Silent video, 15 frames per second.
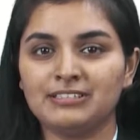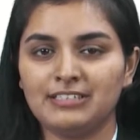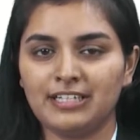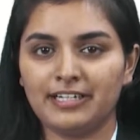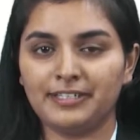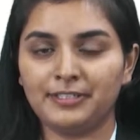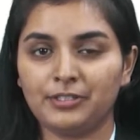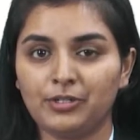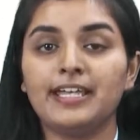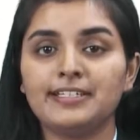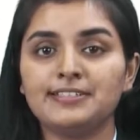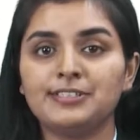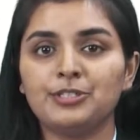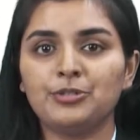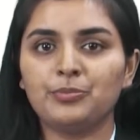9
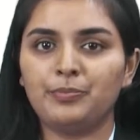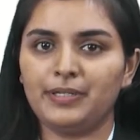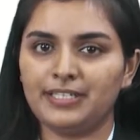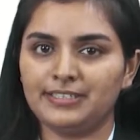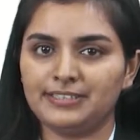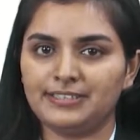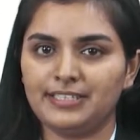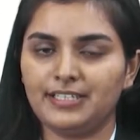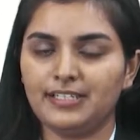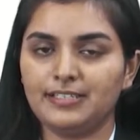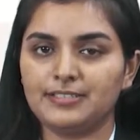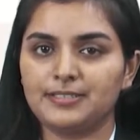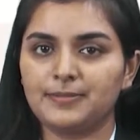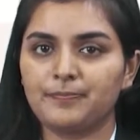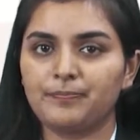SEO
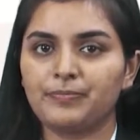Basics.